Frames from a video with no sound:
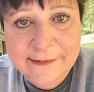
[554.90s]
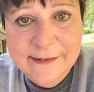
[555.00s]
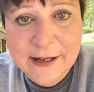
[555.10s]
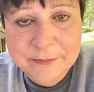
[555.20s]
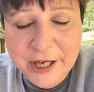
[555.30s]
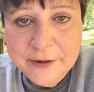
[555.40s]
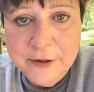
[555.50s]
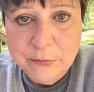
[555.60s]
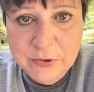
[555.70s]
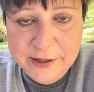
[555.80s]
I'm not going
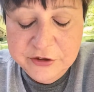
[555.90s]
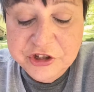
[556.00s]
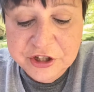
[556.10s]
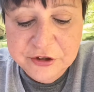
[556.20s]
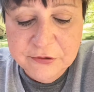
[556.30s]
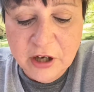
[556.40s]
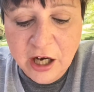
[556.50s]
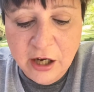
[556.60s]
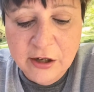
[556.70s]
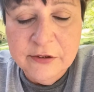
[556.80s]
to read you
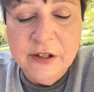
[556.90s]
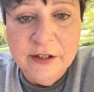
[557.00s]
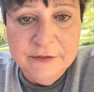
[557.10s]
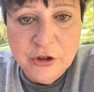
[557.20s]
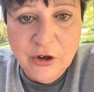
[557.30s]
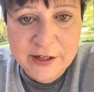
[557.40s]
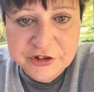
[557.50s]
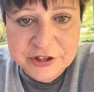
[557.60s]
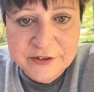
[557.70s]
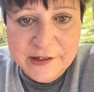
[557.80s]
all of the
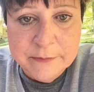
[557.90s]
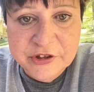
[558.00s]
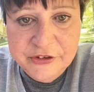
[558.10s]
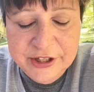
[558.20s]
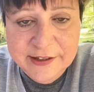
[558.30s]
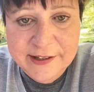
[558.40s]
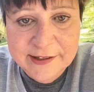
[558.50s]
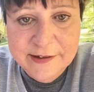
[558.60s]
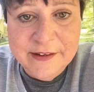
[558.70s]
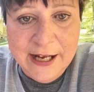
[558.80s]
questions. I'm just going to
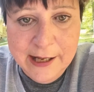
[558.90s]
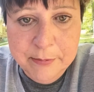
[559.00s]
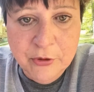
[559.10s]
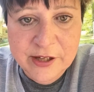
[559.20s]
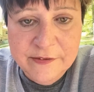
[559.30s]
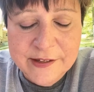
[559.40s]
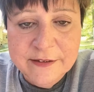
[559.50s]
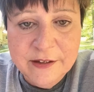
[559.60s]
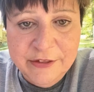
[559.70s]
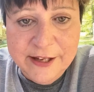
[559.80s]
hit the high points
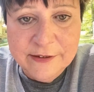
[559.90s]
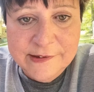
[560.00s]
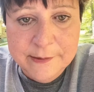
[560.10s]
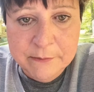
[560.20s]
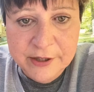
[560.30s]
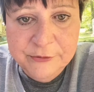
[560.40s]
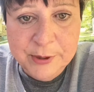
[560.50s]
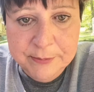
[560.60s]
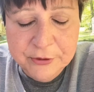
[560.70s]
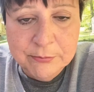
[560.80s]
and the things that most
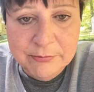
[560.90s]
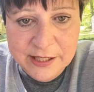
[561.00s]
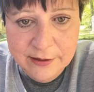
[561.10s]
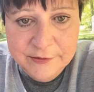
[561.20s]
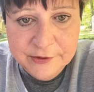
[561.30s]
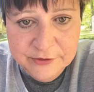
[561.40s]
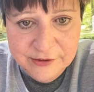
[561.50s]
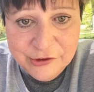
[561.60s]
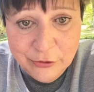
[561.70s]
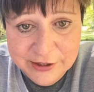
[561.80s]
people miss on
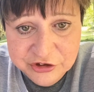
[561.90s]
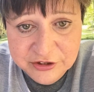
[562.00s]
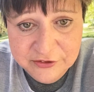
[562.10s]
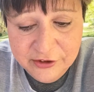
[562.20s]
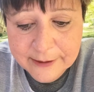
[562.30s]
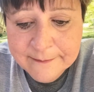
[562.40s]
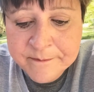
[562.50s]
these questions.